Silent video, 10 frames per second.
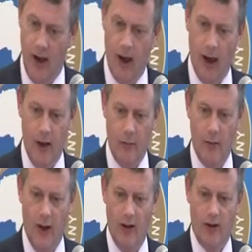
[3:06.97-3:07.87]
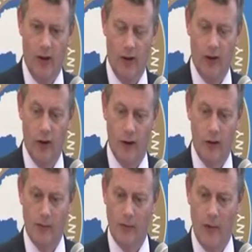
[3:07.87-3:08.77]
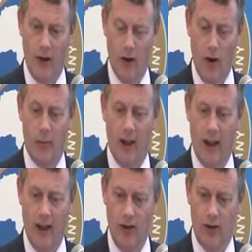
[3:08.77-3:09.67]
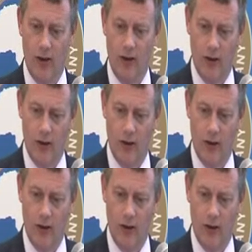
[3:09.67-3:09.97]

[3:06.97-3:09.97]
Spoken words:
so there is an obligation